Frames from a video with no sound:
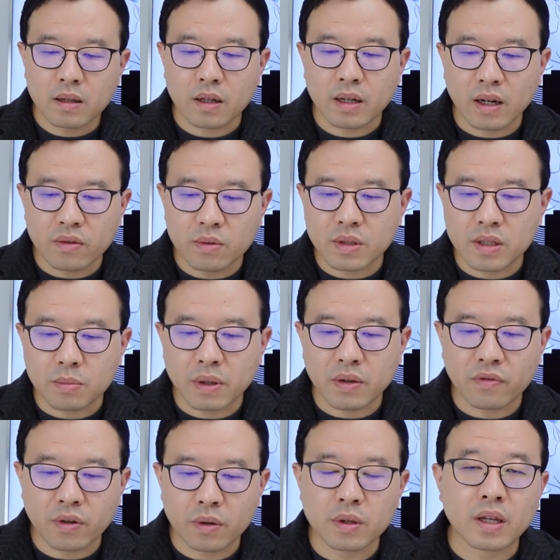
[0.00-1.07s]
government's
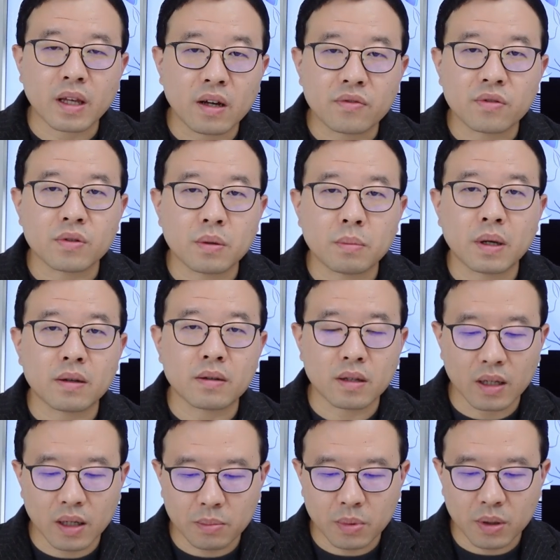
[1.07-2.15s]
been very careful about the
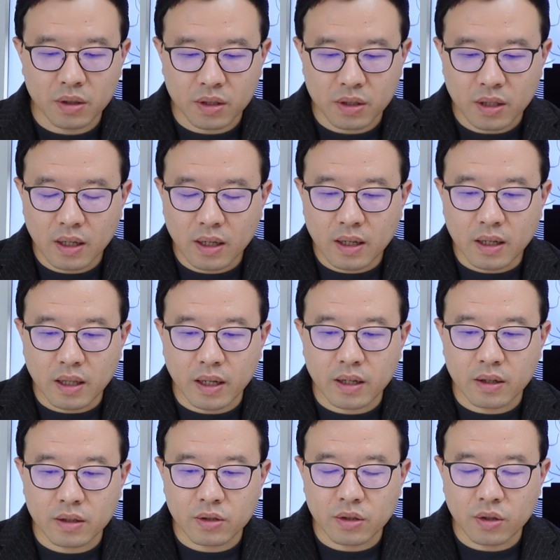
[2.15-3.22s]
numbers they're
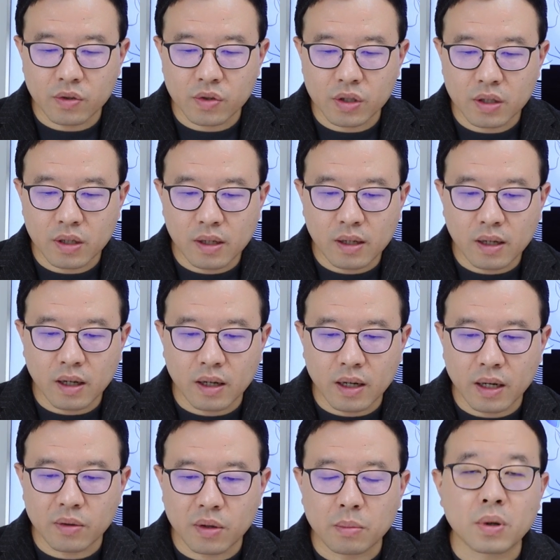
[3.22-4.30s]
going to use
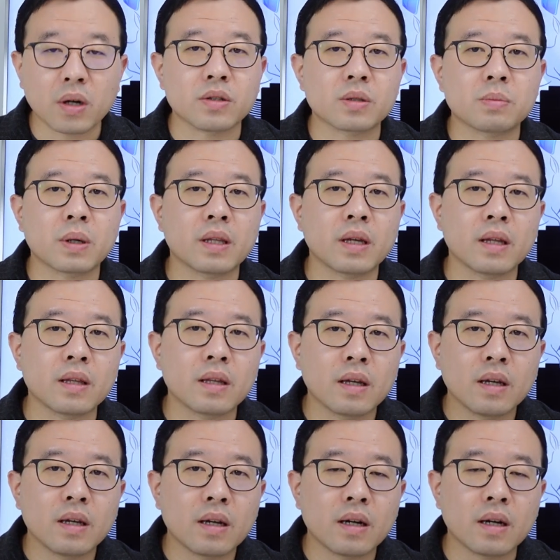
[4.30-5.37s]
every month. But then
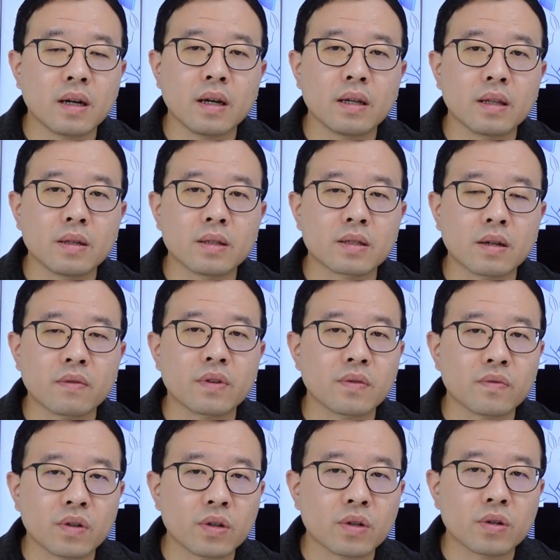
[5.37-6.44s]
there's
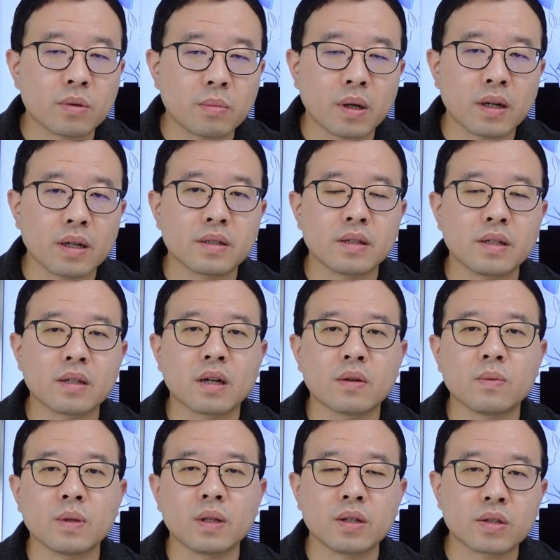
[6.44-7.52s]
something very good about ACT
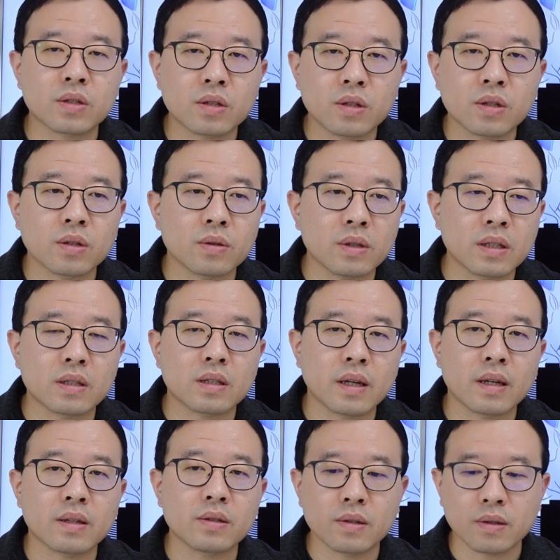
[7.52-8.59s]
government. They still
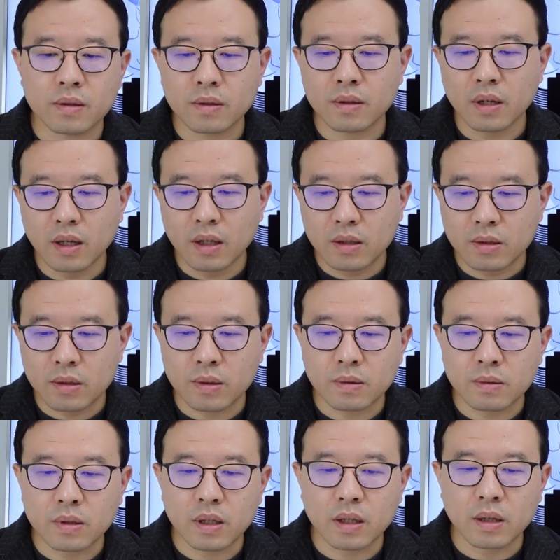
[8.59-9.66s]
intend to
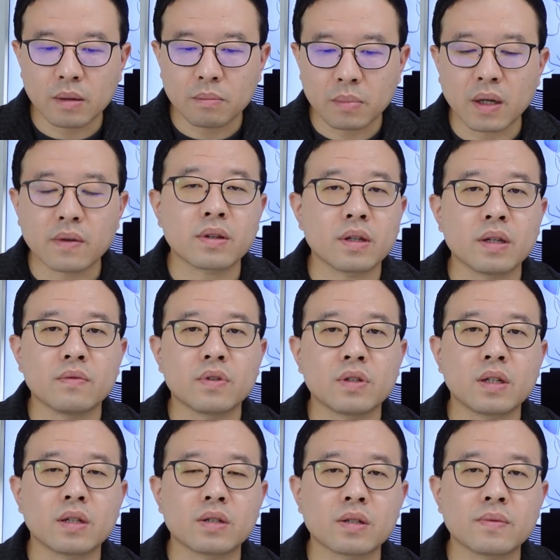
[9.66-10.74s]
do the monthly
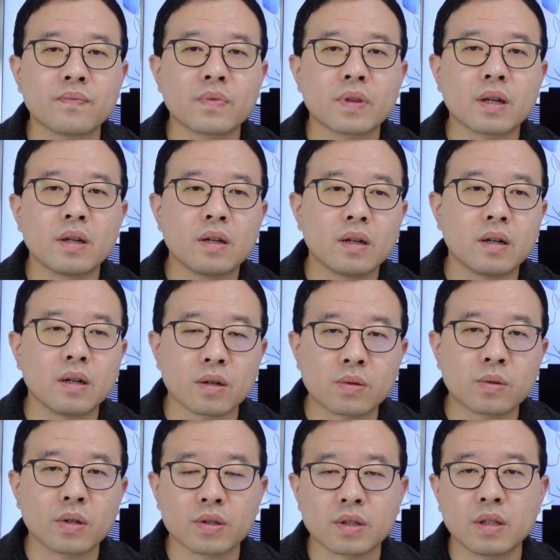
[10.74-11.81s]
invitation
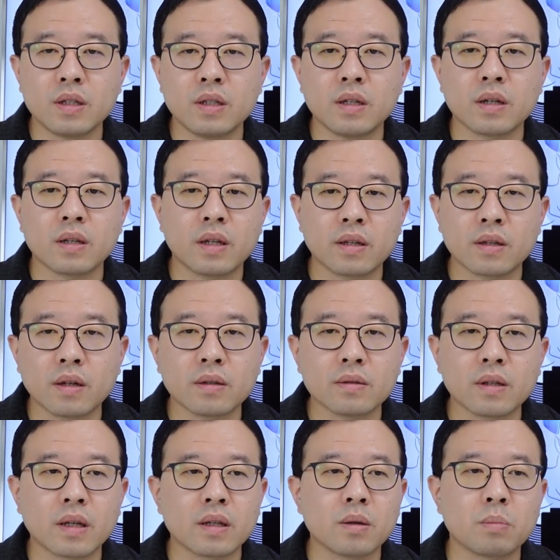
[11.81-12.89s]
across the year. They not
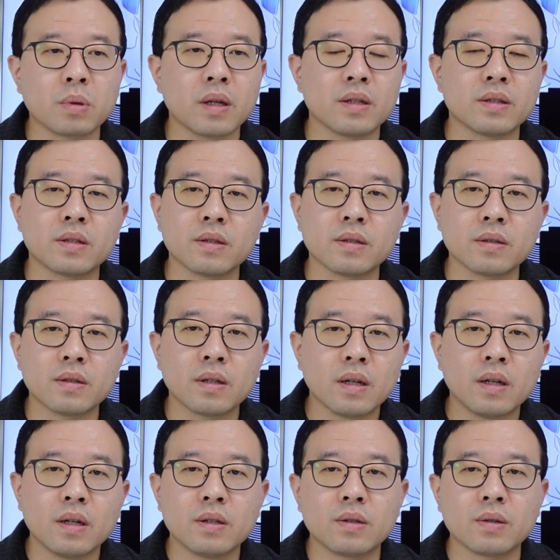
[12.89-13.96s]
plan to
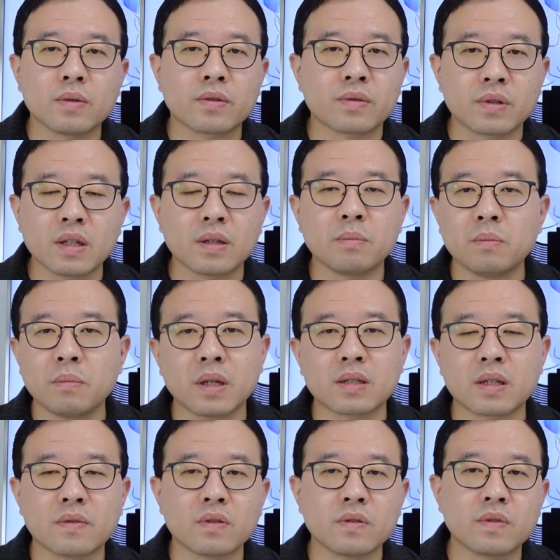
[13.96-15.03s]
do 3
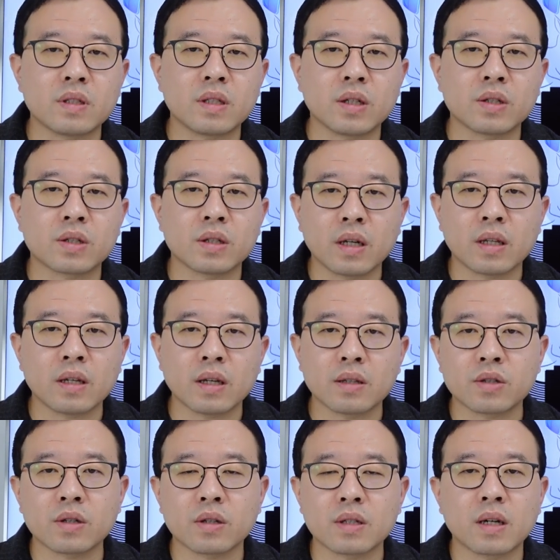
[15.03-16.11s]
massive invitation and
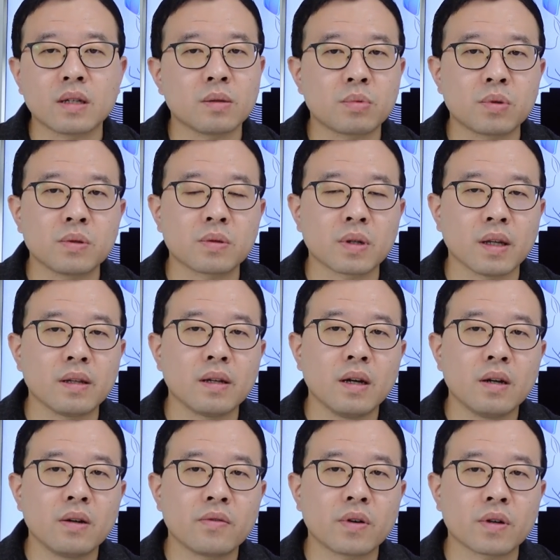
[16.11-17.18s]
shut down the program
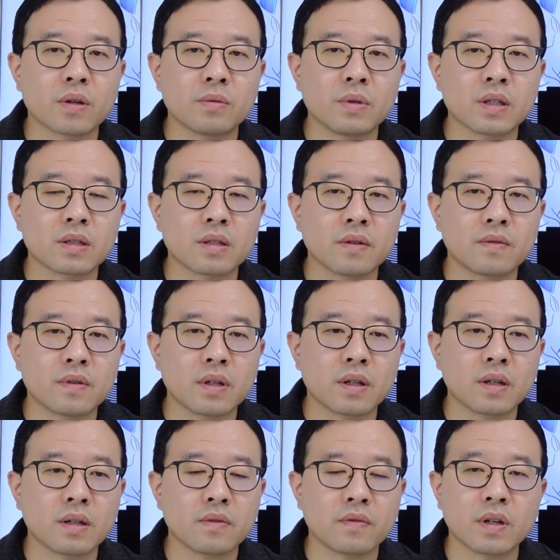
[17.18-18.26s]
for the rest of
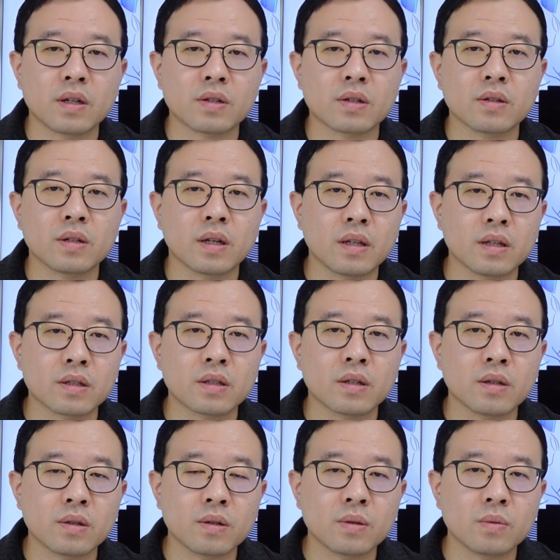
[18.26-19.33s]
the financial year. They
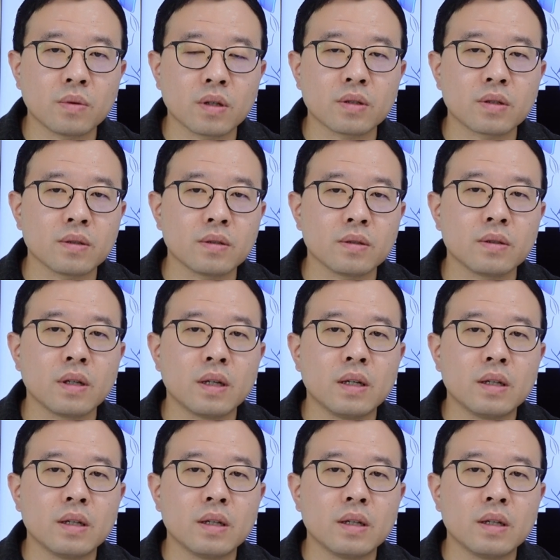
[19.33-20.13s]
still want to